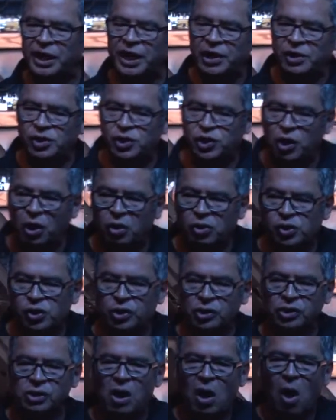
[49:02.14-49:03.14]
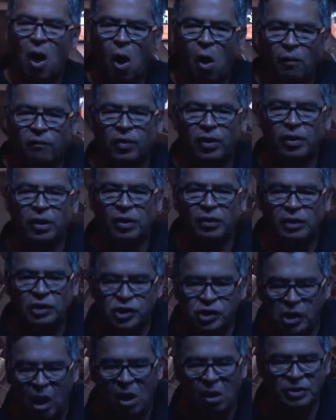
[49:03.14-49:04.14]
in churches over the
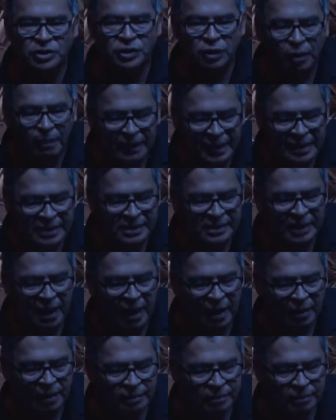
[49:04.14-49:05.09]
songs that are being sung.